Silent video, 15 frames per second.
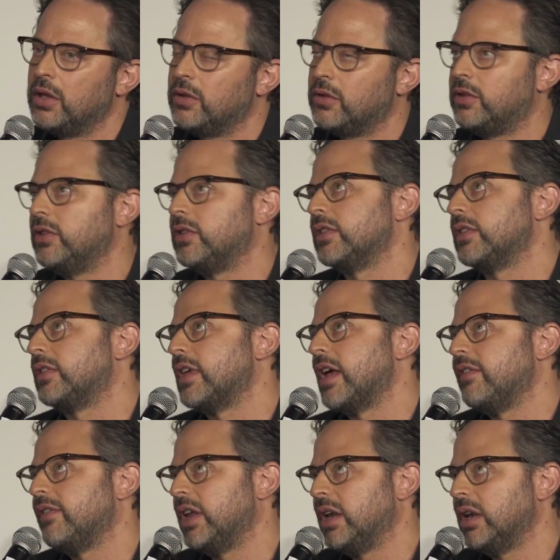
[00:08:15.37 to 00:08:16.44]
Season
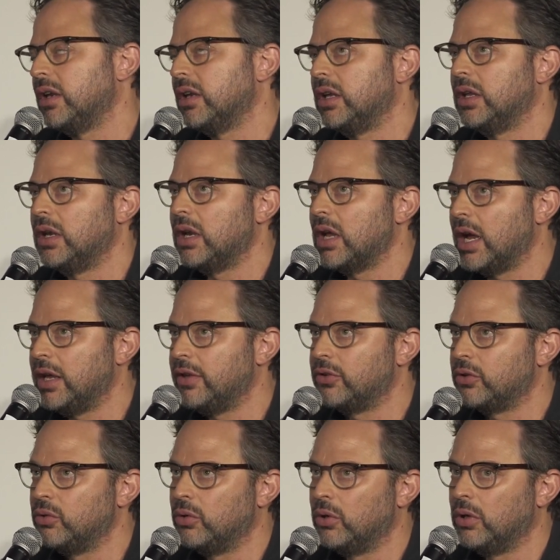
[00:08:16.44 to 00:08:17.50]
7 in high
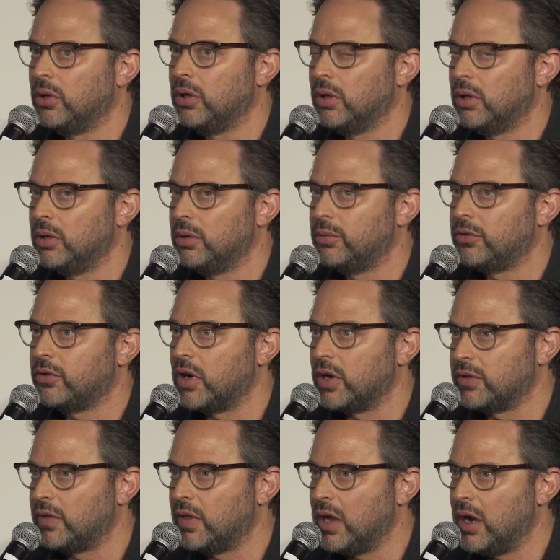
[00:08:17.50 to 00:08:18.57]
school
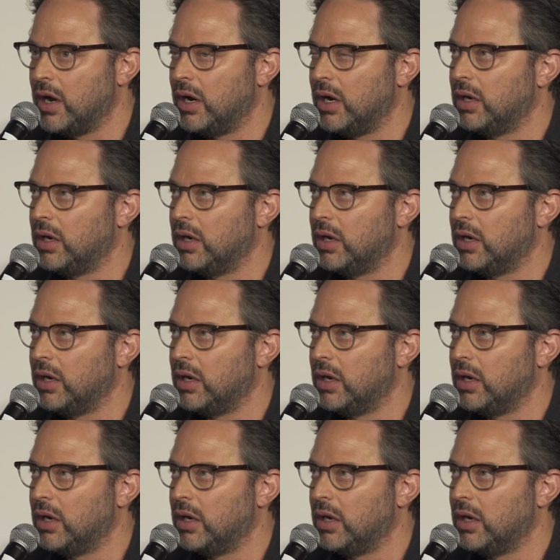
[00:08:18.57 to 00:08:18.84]
starts there,